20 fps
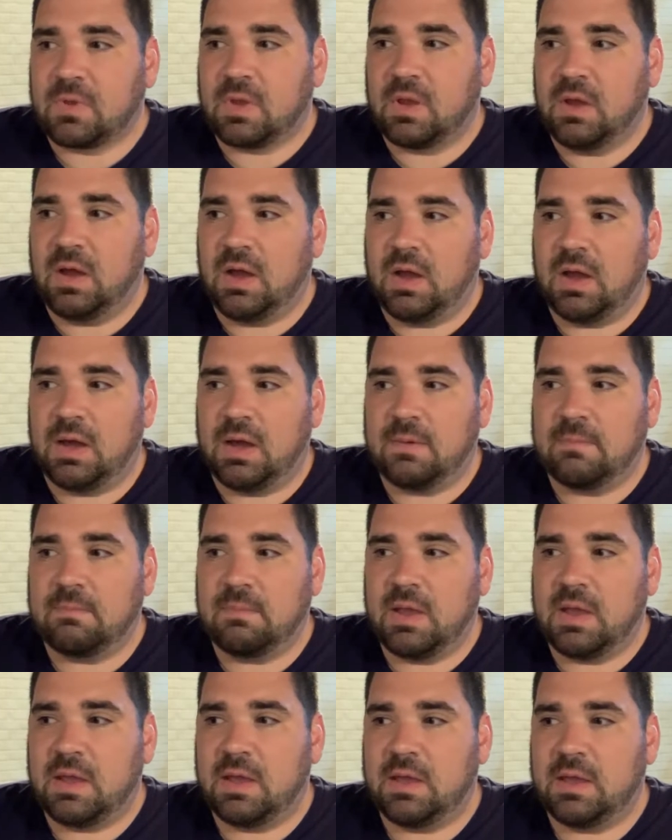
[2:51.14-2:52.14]

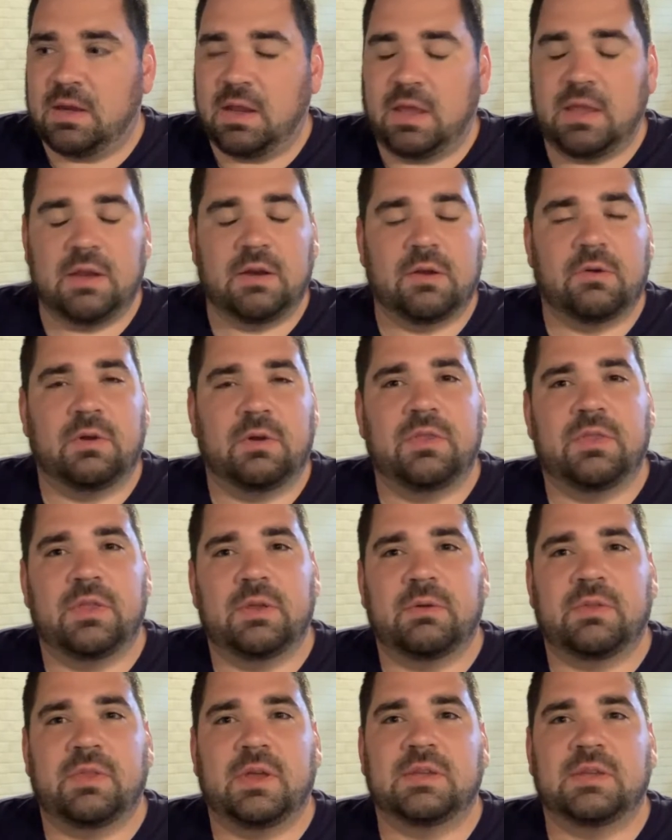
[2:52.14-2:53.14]
And one thing
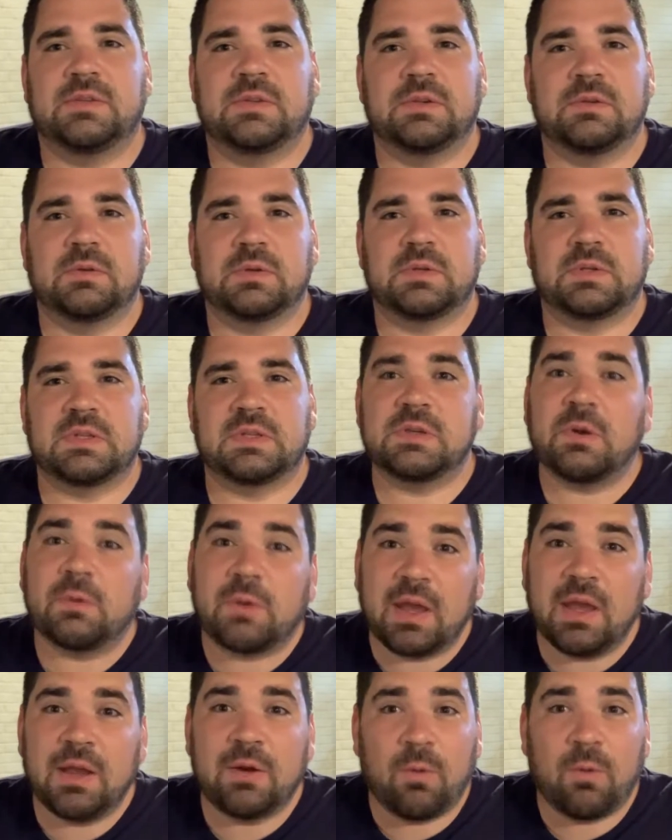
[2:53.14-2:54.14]
with that too is it's
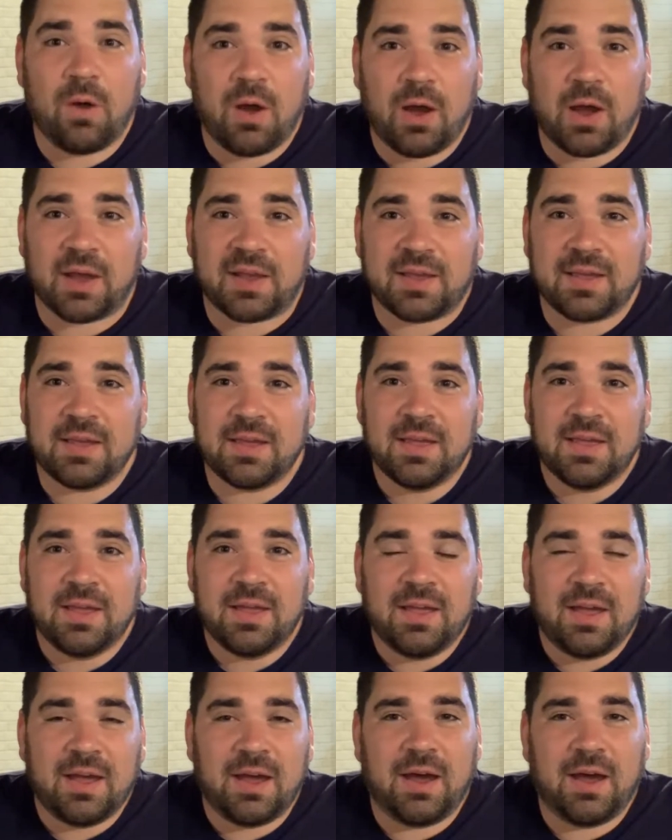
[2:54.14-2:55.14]
okay to walk.
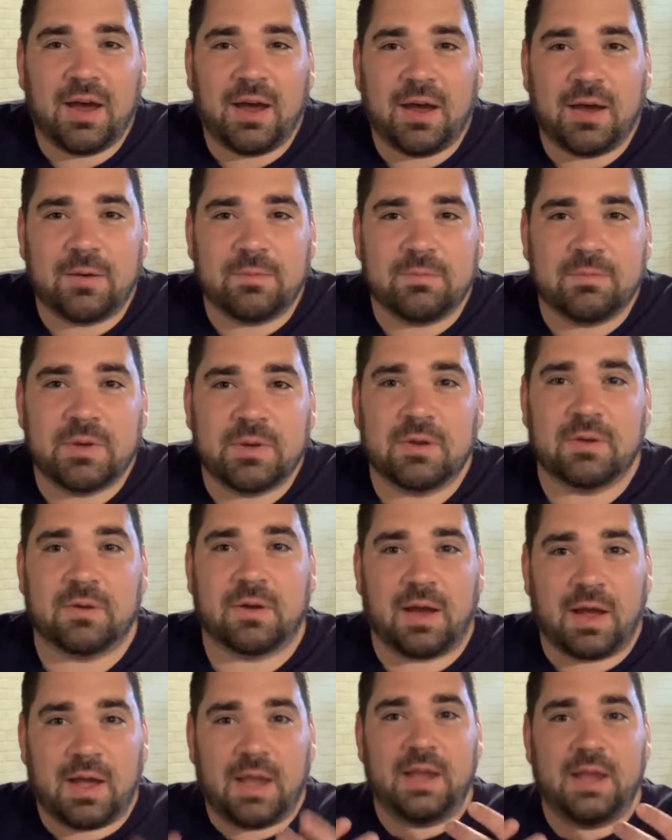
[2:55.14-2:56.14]

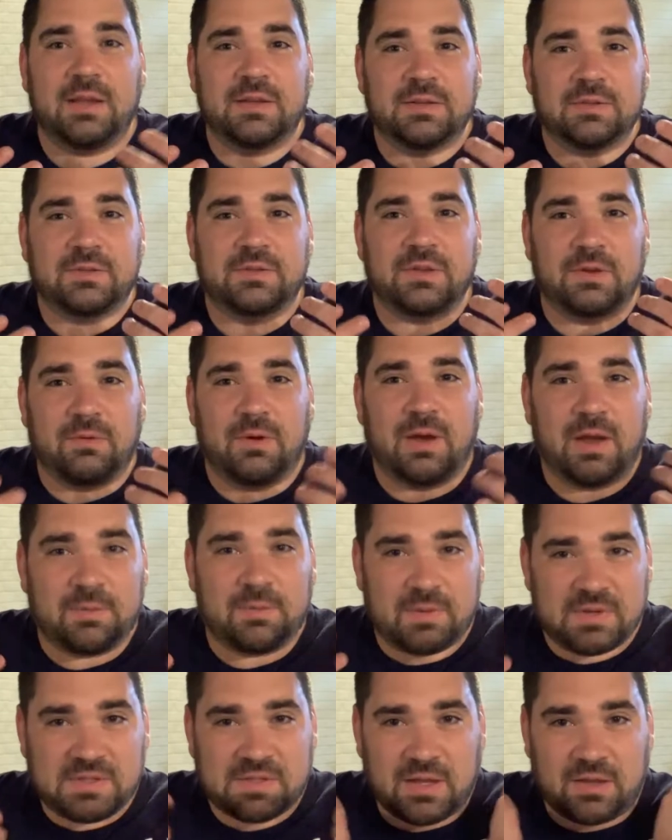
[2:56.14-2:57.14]
I still walk
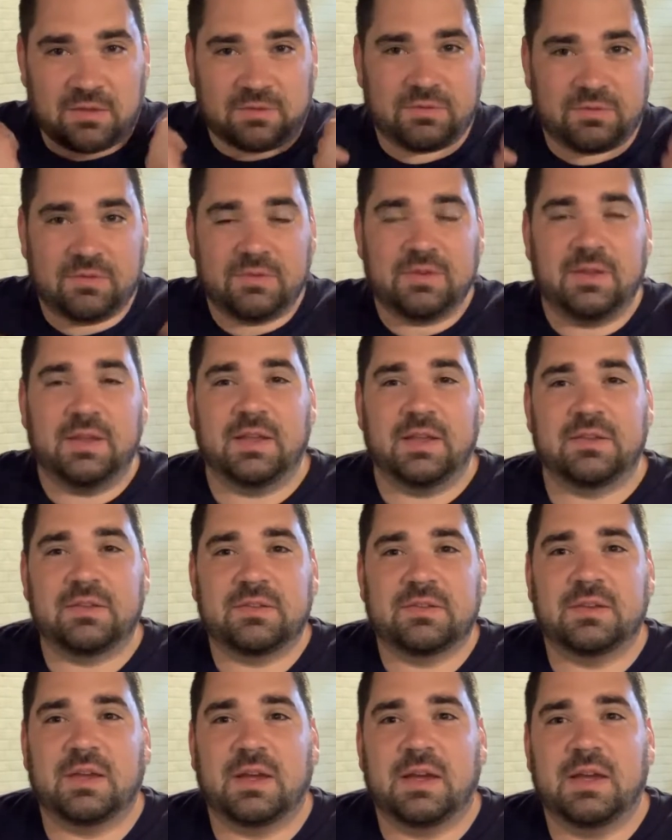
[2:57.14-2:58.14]
myself.
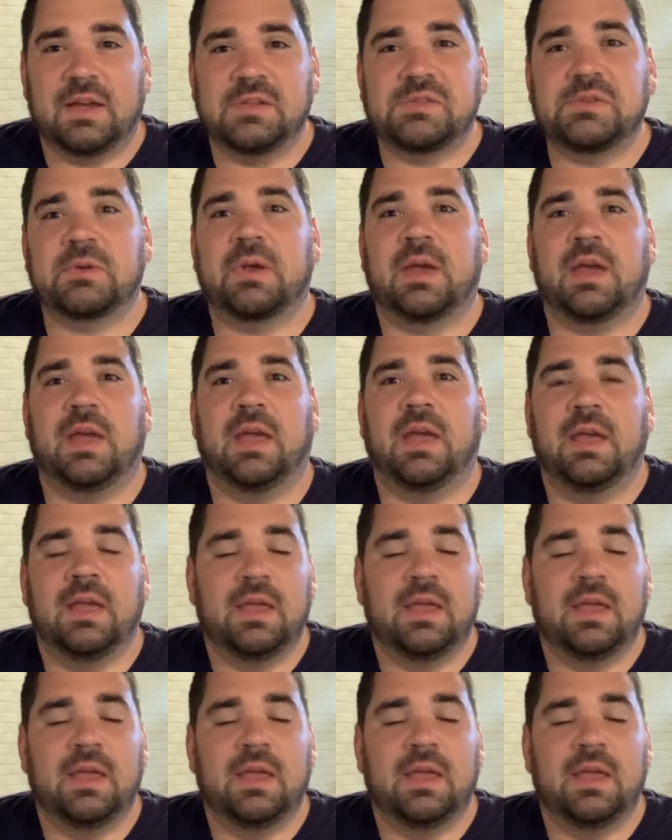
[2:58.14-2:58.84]
It's okay.